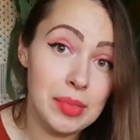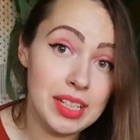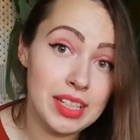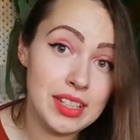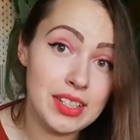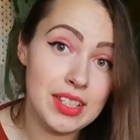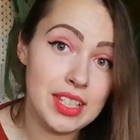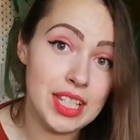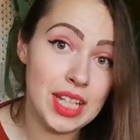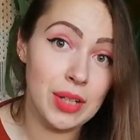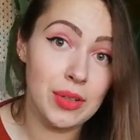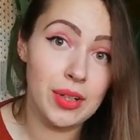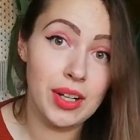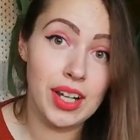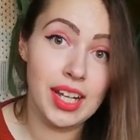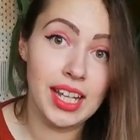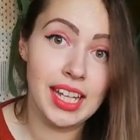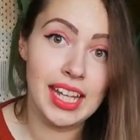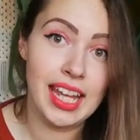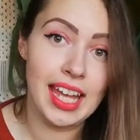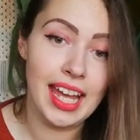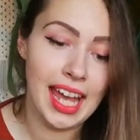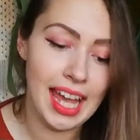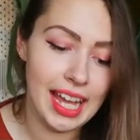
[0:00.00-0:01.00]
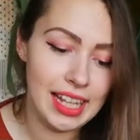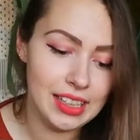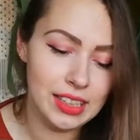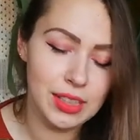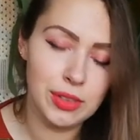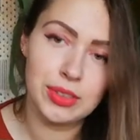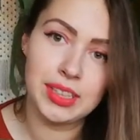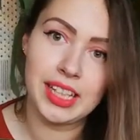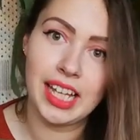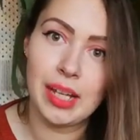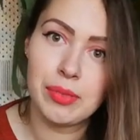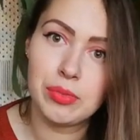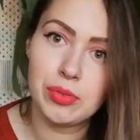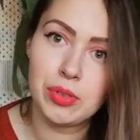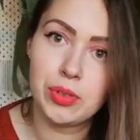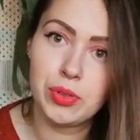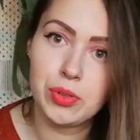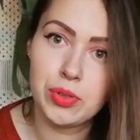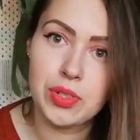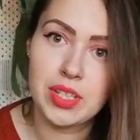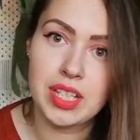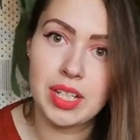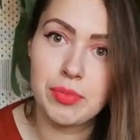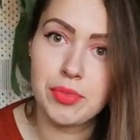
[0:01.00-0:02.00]
so I had no time to
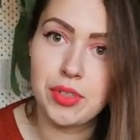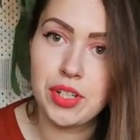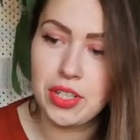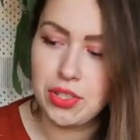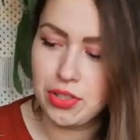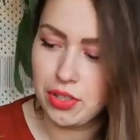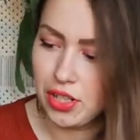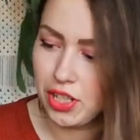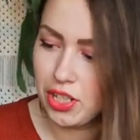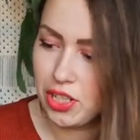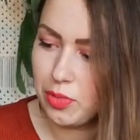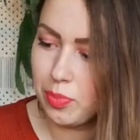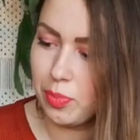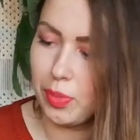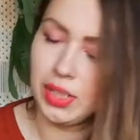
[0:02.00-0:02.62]
do some research,